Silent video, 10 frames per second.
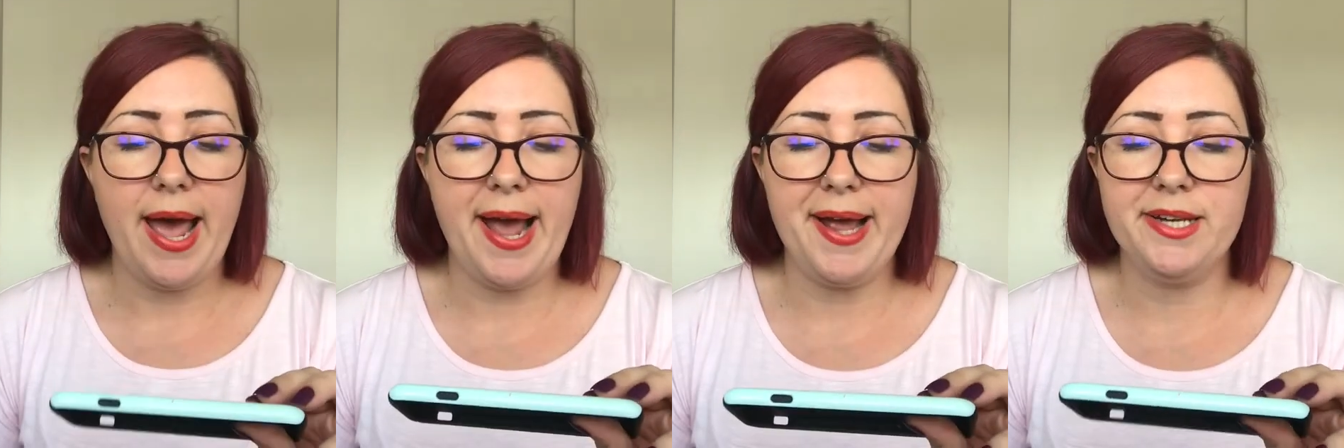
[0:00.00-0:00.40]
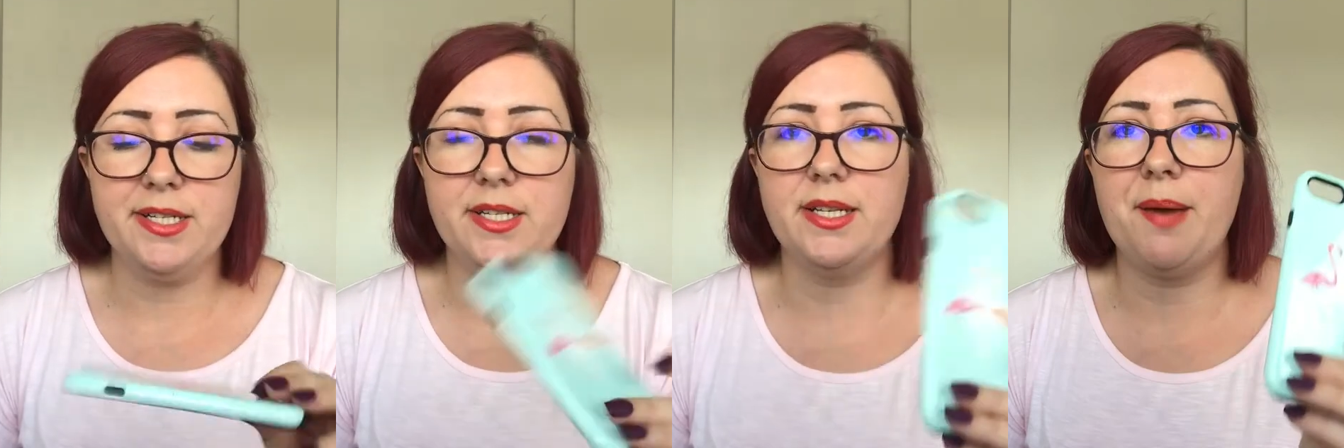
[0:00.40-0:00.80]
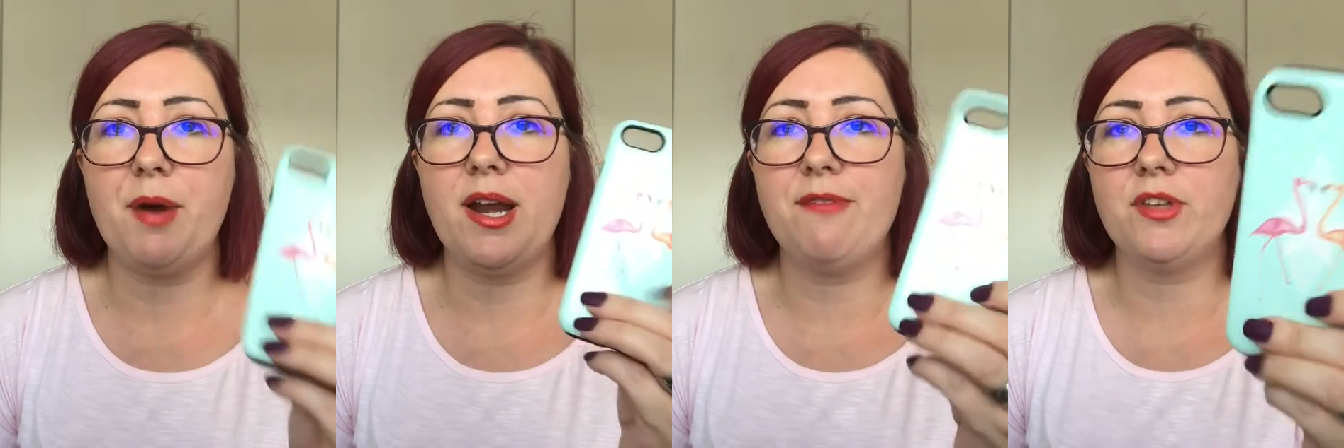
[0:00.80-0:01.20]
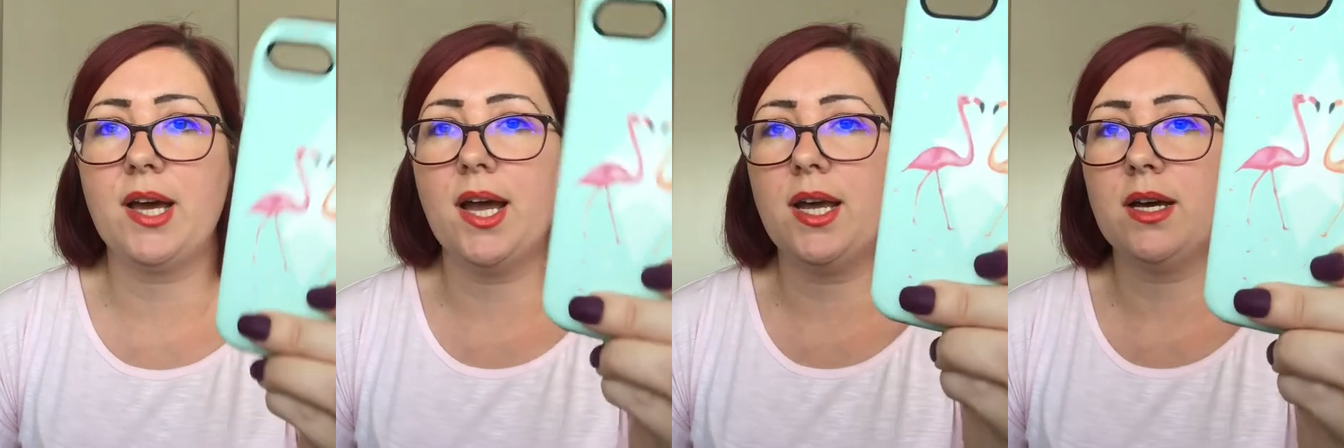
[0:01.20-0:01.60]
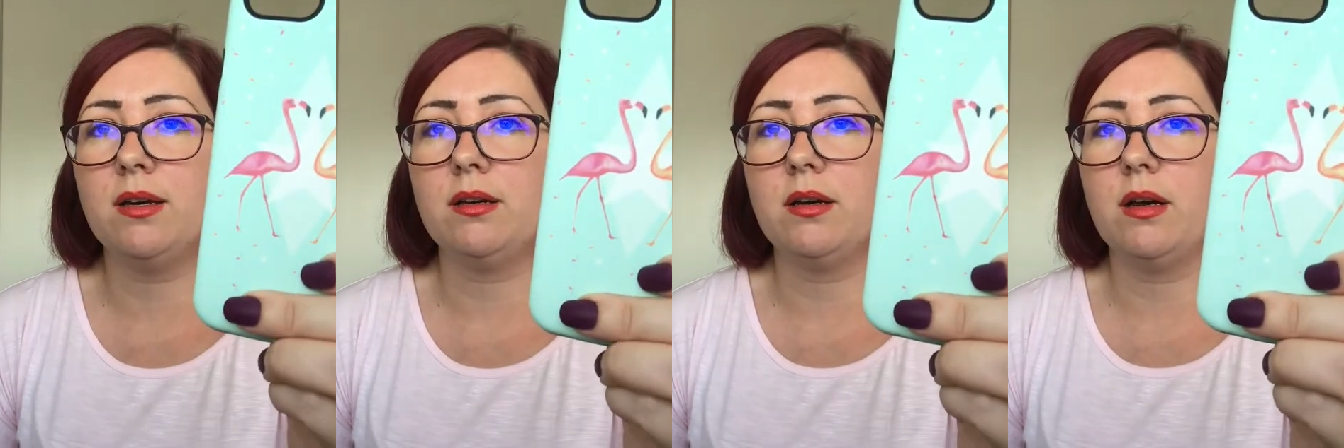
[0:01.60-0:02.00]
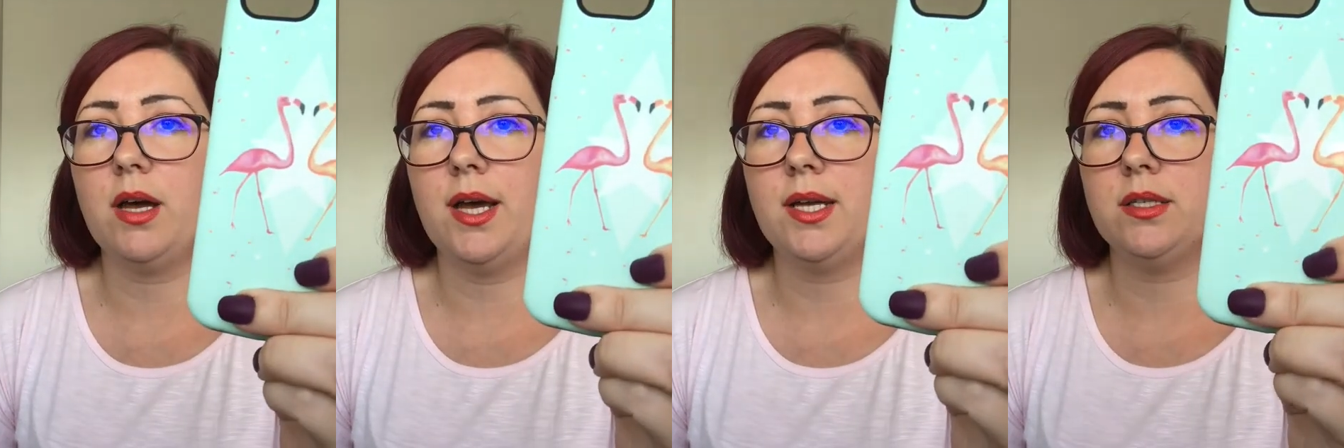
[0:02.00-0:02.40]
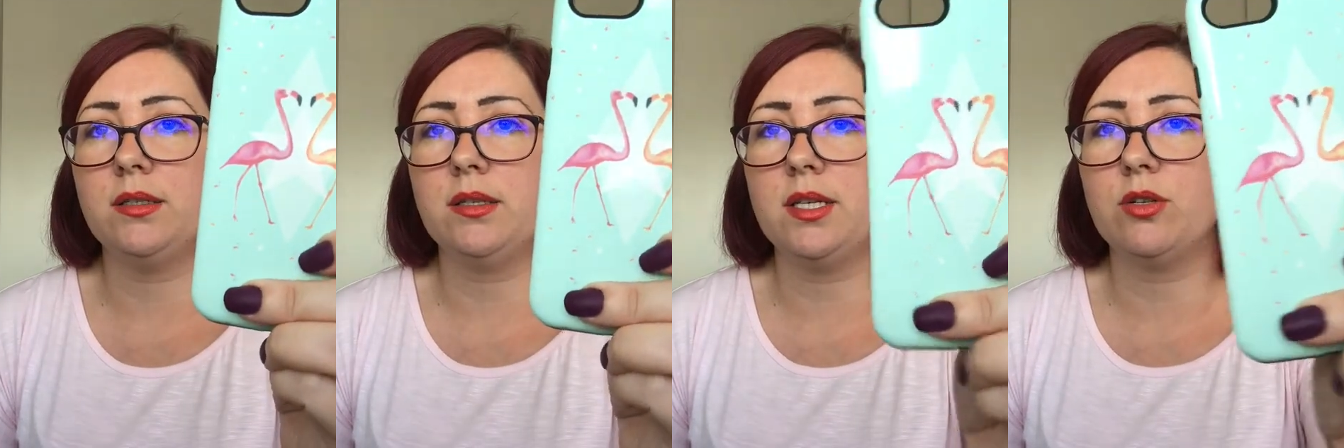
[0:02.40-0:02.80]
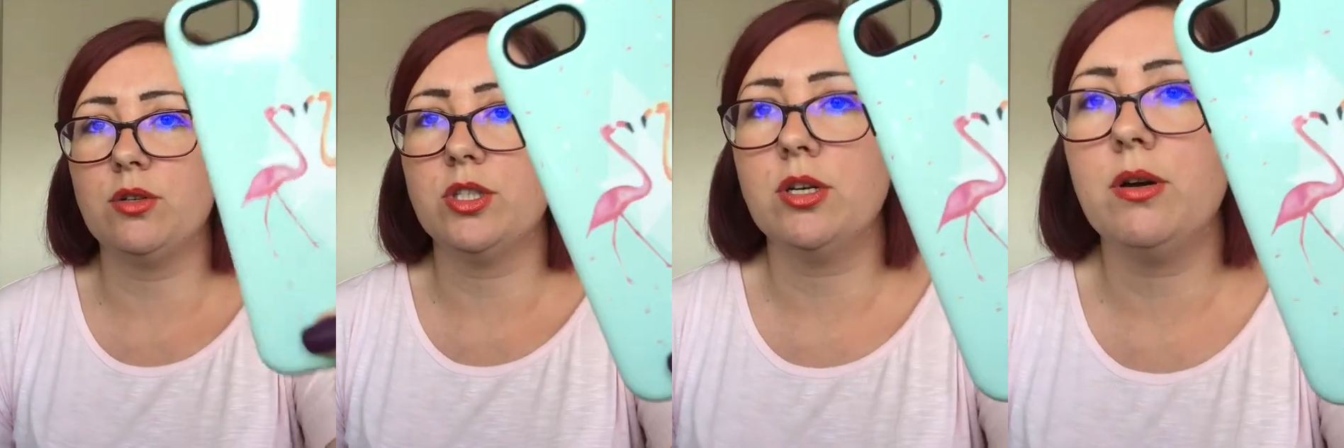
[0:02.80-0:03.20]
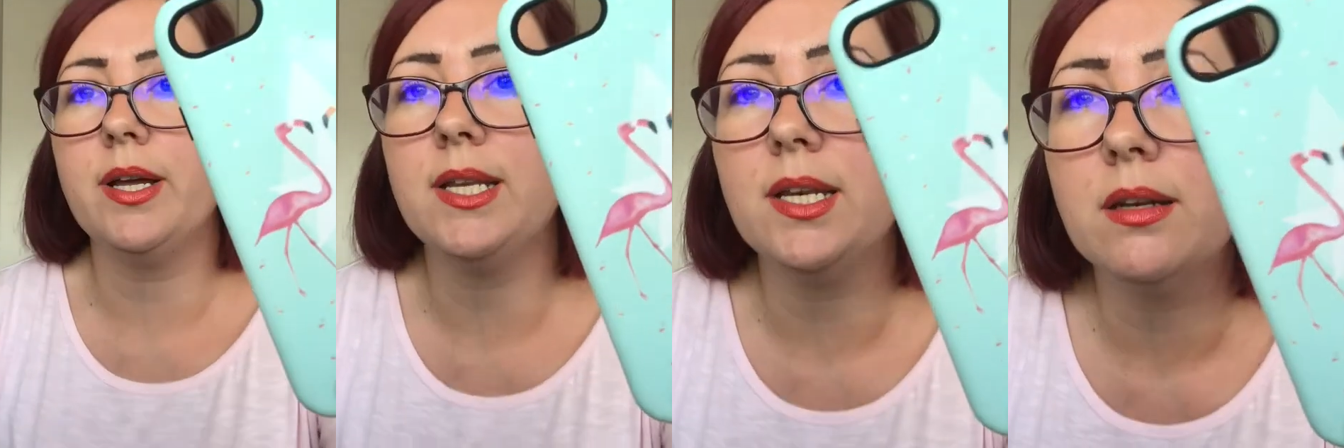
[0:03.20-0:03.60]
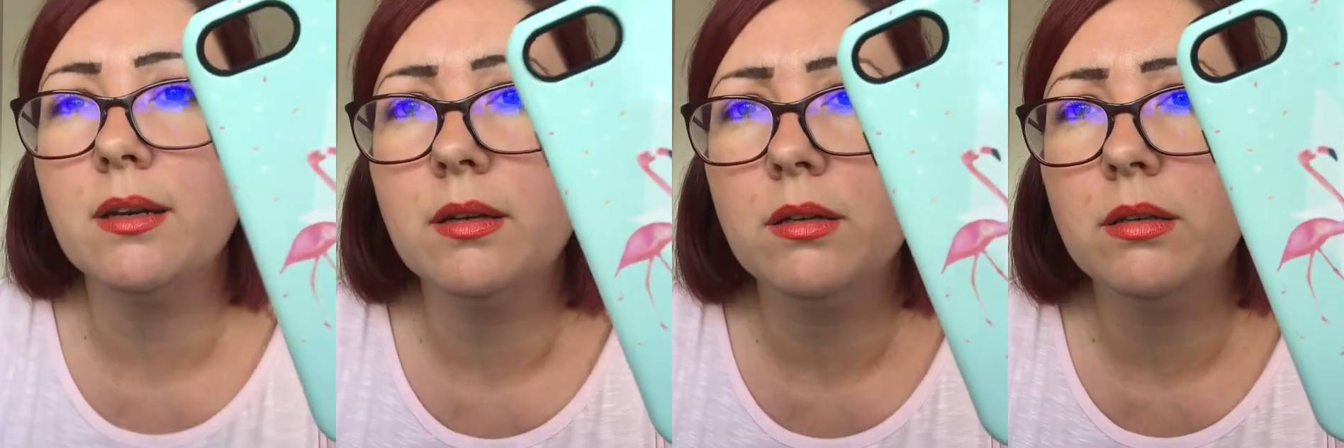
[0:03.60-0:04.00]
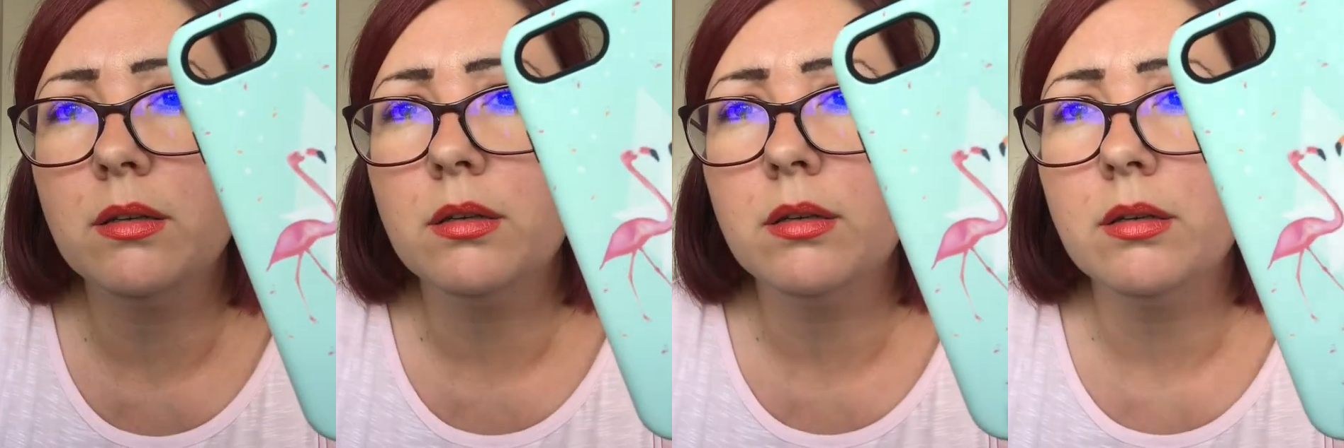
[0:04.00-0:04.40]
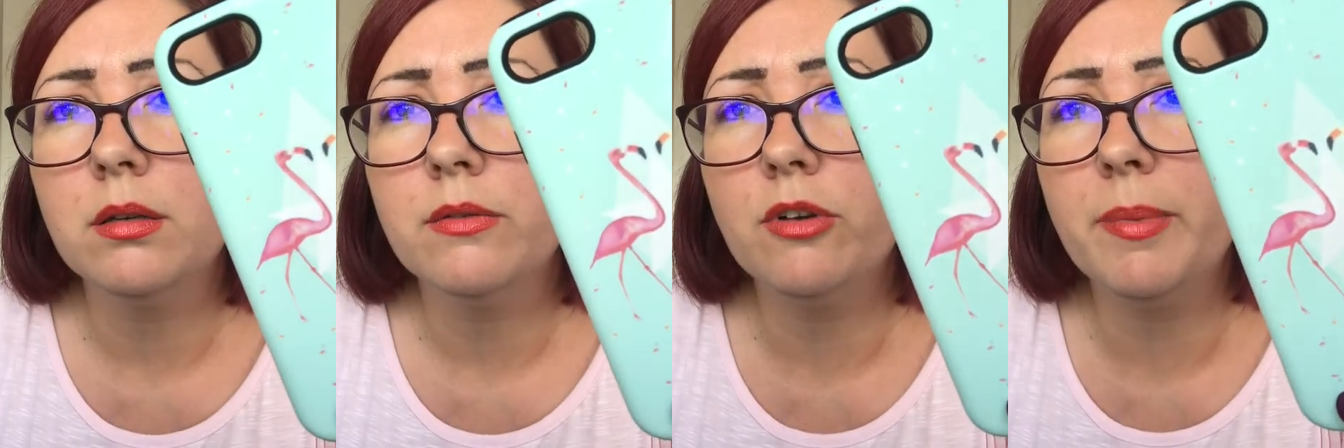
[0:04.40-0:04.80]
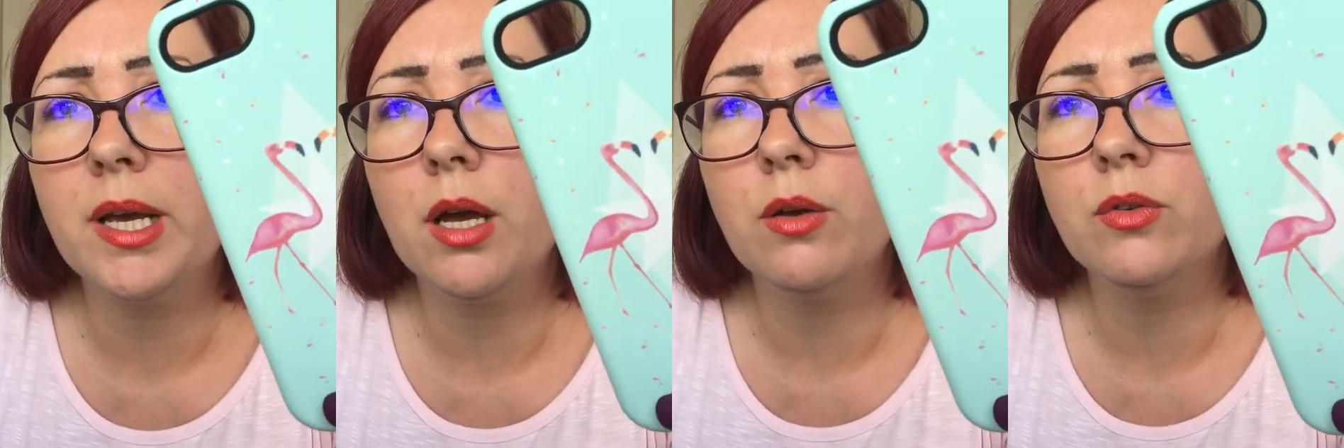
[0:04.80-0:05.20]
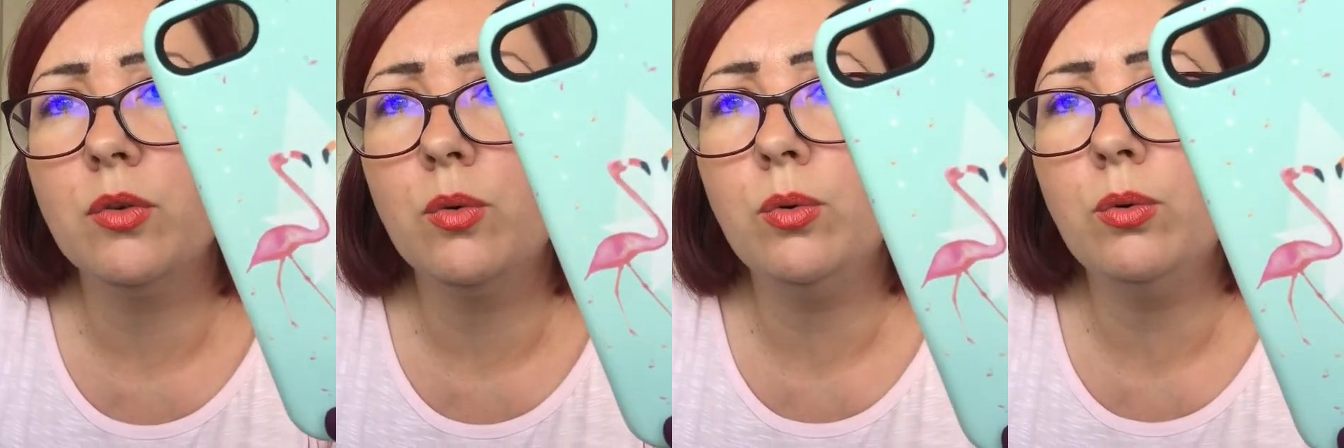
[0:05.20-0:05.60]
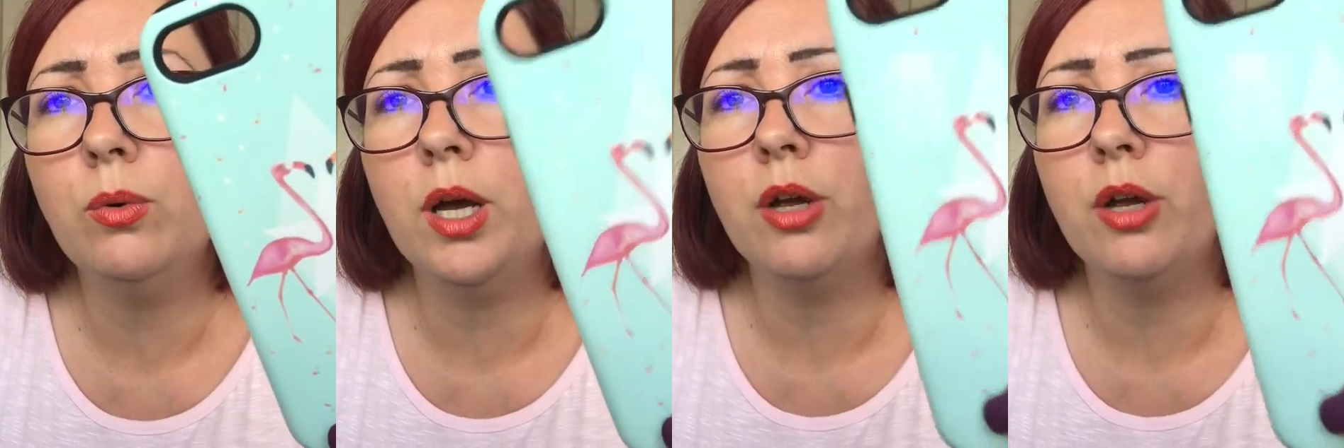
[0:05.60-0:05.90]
And yeah, I love the colour, and it's got tiny little flamingos all